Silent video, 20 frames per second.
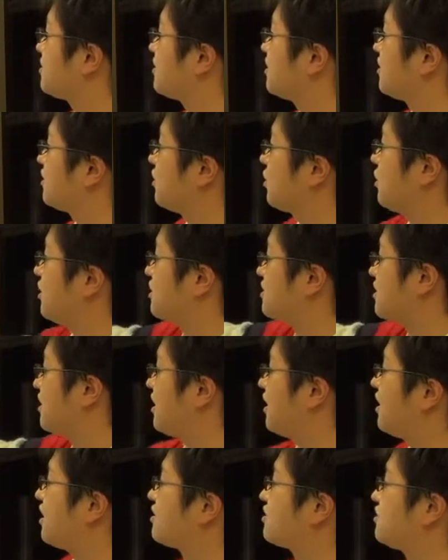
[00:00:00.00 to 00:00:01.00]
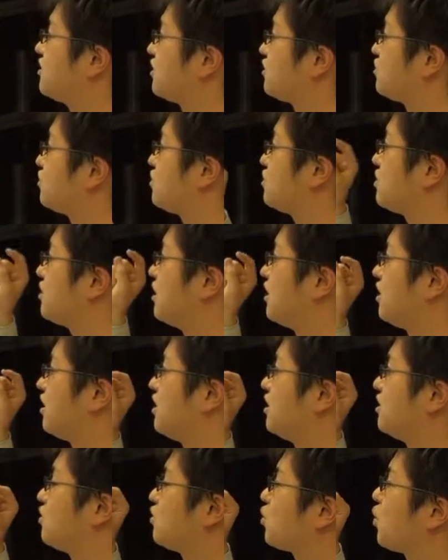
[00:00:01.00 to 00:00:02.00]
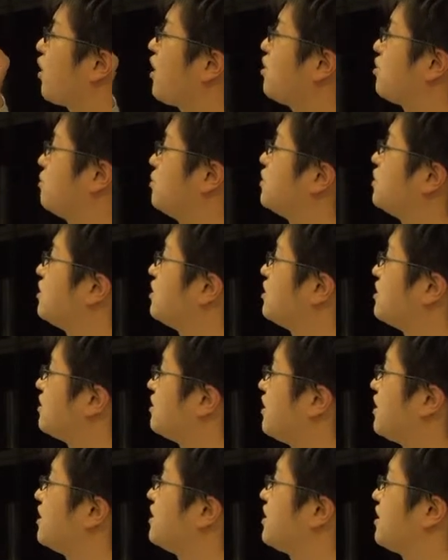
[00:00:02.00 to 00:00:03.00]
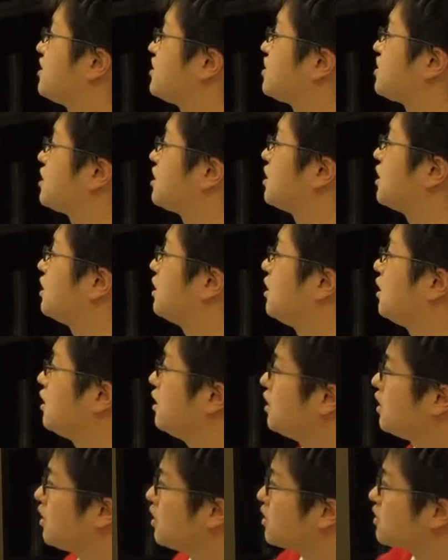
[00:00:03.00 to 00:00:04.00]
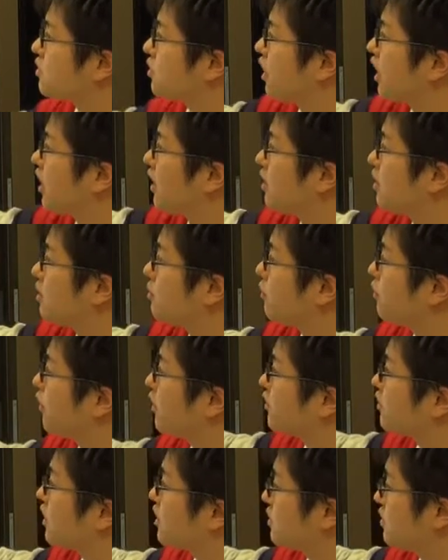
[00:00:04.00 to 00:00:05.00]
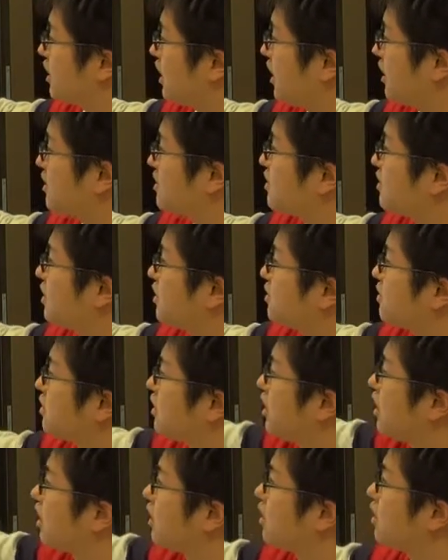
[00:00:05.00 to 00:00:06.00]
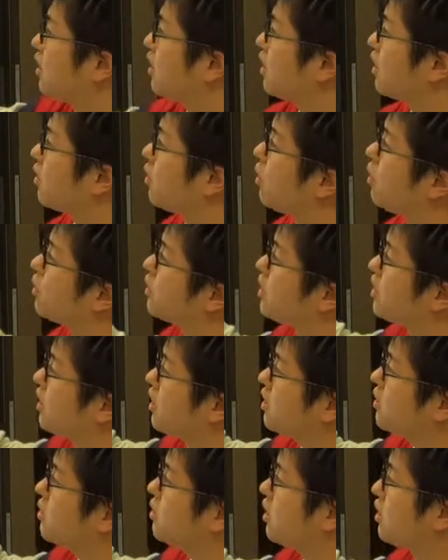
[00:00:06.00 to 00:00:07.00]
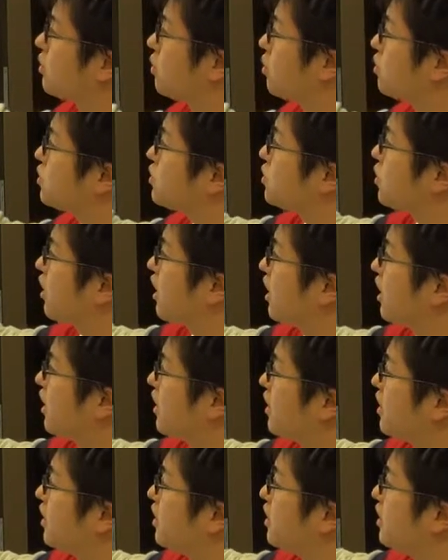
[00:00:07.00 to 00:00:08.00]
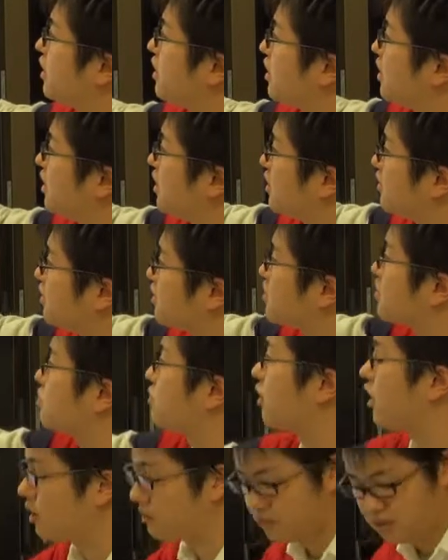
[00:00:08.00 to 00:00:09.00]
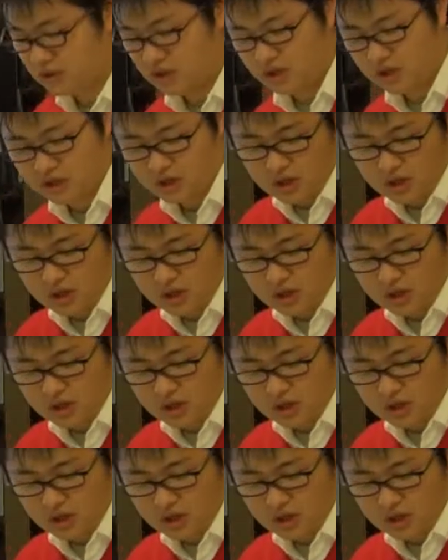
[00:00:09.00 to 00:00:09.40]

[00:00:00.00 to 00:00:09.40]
the Taylor series has the 12 linkage. So firstly I set the coordinate, and also I described the